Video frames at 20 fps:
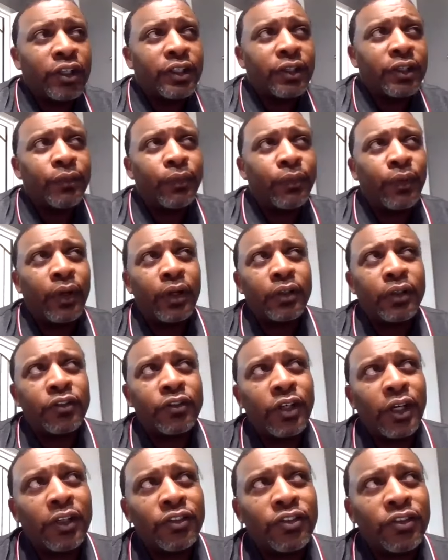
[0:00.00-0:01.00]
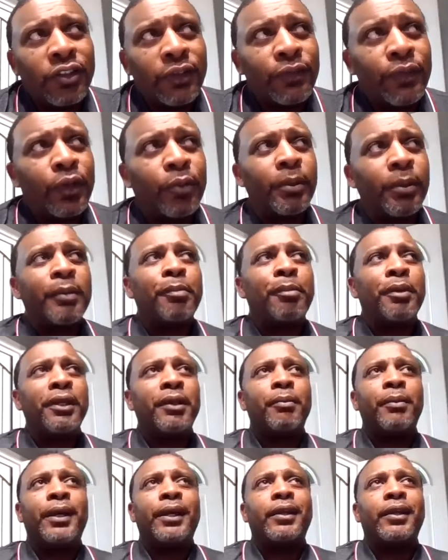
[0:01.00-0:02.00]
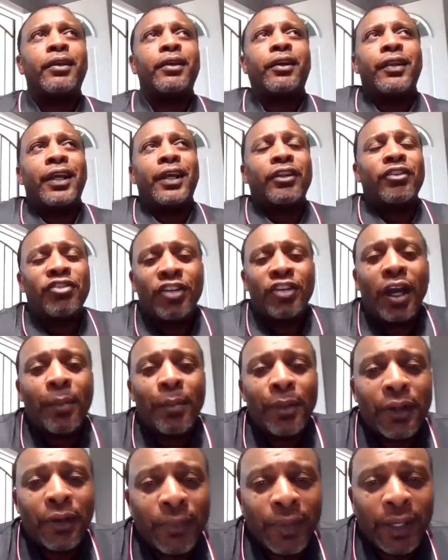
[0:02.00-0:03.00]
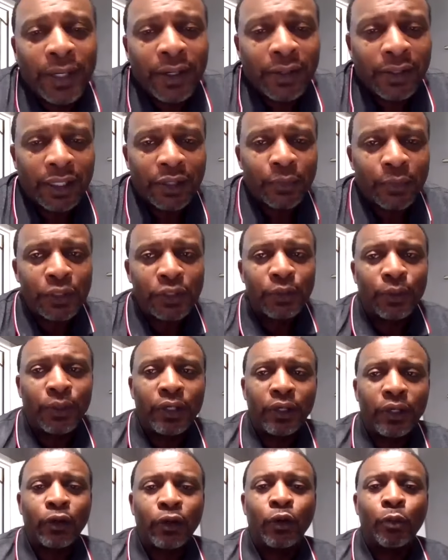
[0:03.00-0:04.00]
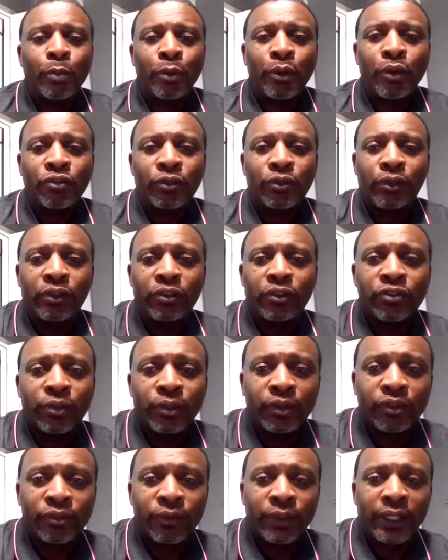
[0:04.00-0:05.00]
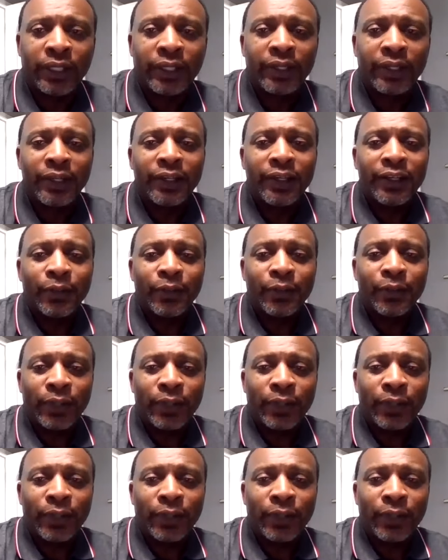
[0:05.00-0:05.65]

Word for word: there's nothing wrong, Josh, if you don't mind me piggybacking on that, shopping around like we do on our own personal insurance, right?